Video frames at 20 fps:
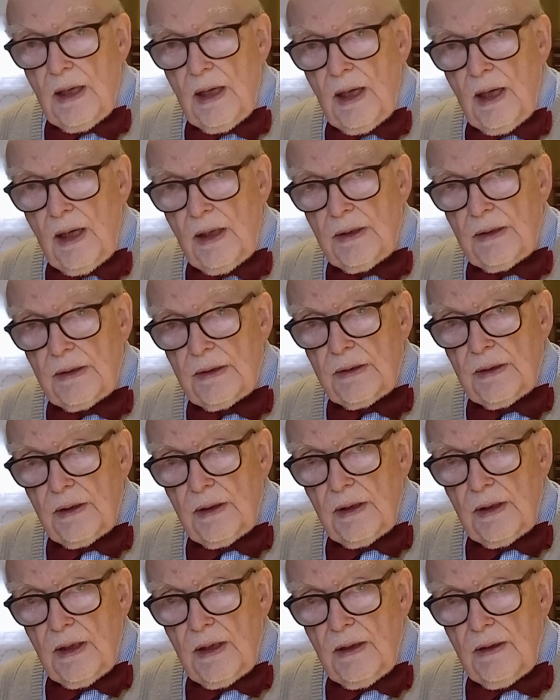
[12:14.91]
And
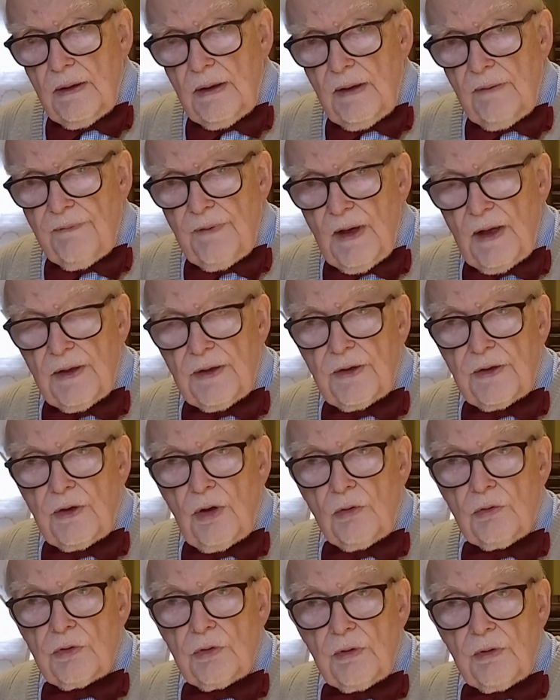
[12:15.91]
if I had
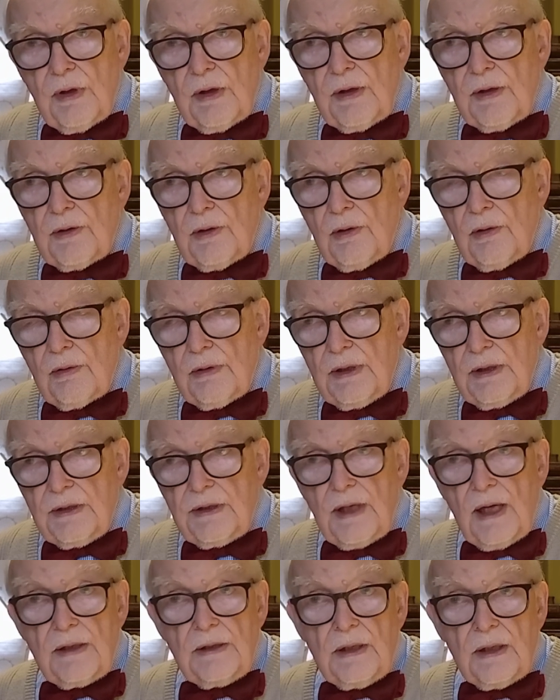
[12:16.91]
told you this story in
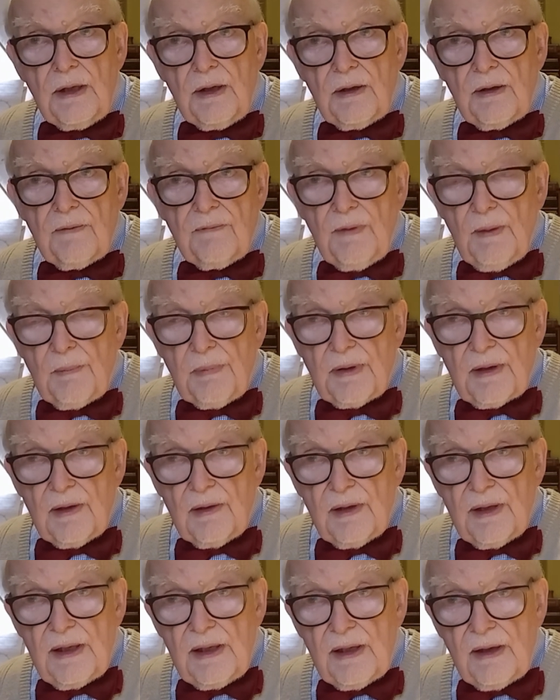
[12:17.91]
10 years, if I'm
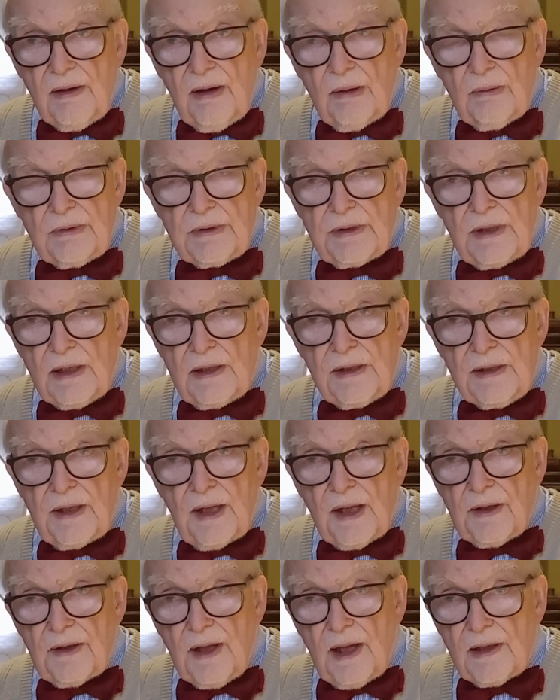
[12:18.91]
still here, I would tell it
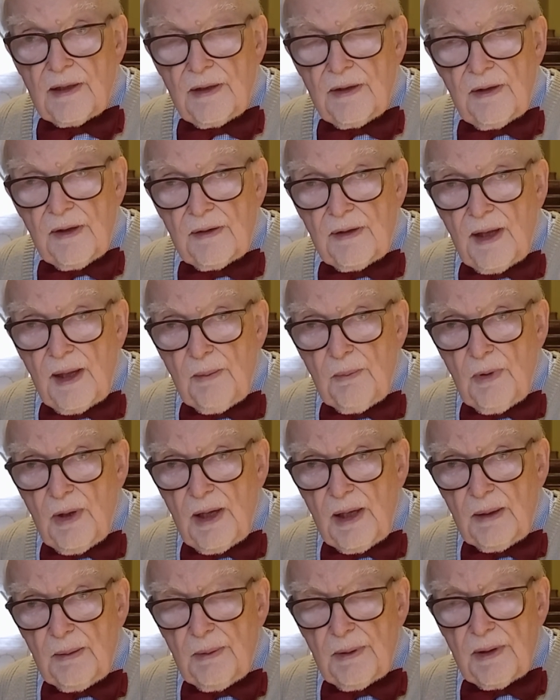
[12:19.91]
exactly the same
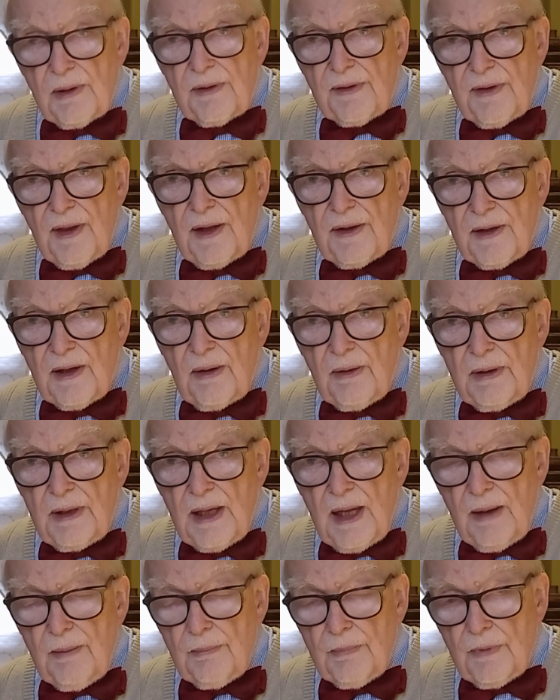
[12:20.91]
way, because that's how it
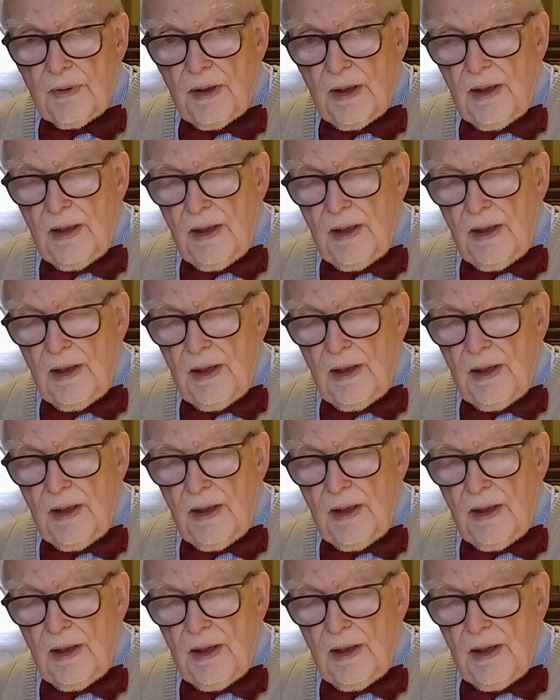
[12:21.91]
happened.